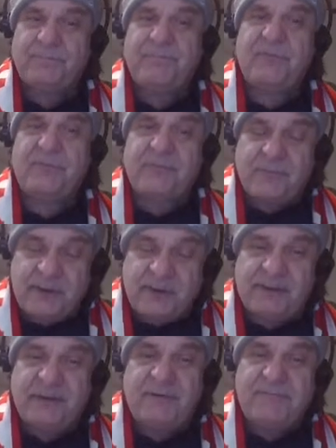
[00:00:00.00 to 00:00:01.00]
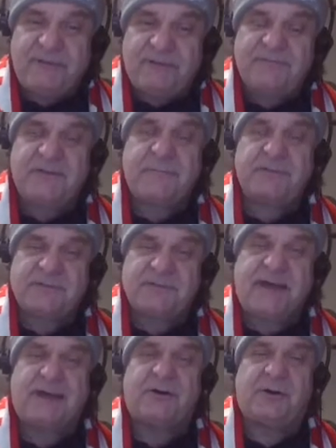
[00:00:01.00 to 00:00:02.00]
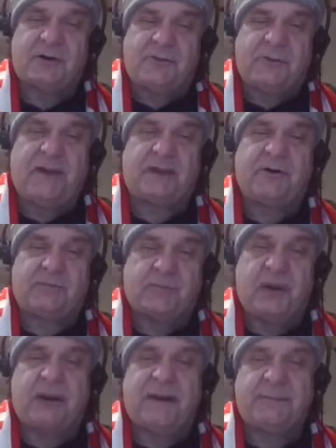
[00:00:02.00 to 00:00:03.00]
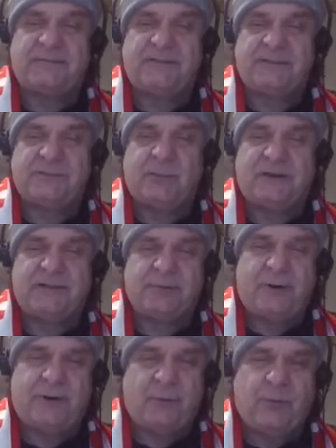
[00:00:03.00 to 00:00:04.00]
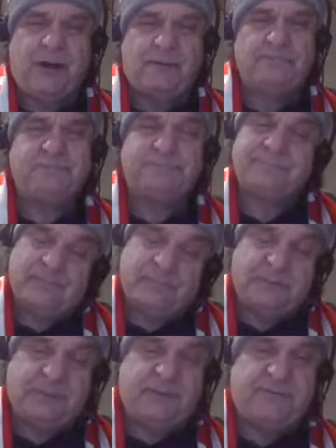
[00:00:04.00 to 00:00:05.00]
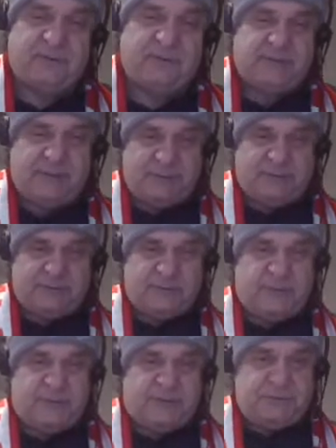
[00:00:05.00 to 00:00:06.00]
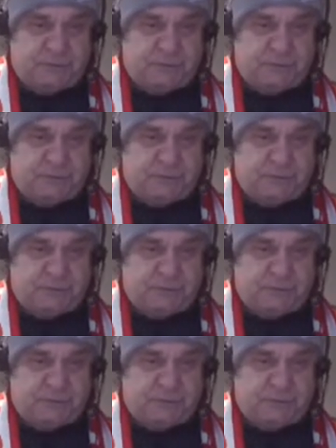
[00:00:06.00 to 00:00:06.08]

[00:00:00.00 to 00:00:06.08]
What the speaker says: 50% or greater run-ups in 2021. I'm looking for the same in 22.